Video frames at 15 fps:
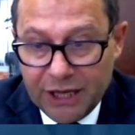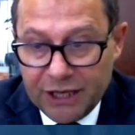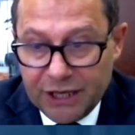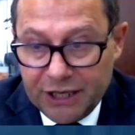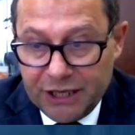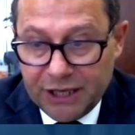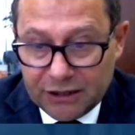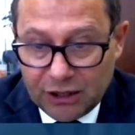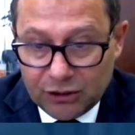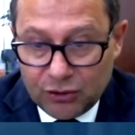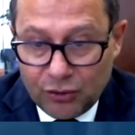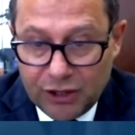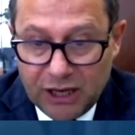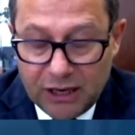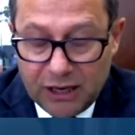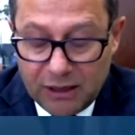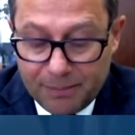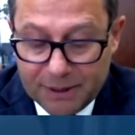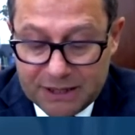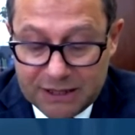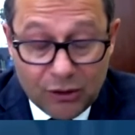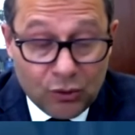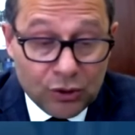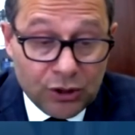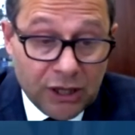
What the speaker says: require the change of Federal Law